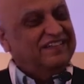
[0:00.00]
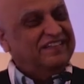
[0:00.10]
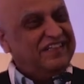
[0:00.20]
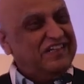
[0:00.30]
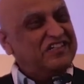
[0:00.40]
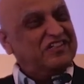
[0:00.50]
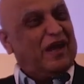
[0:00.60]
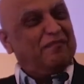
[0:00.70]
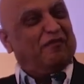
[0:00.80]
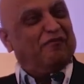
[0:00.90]
these
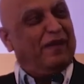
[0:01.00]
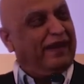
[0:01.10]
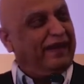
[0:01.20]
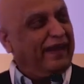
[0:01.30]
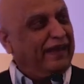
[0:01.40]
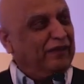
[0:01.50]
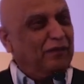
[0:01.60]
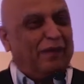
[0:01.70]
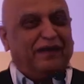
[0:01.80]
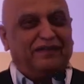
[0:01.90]
type of men like to
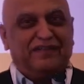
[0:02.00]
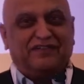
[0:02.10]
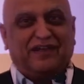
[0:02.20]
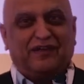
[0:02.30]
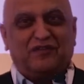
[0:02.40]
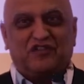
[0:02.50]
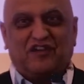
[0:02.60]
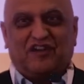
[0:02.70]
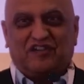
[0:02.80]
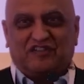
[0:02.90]
buy these kind of shirts,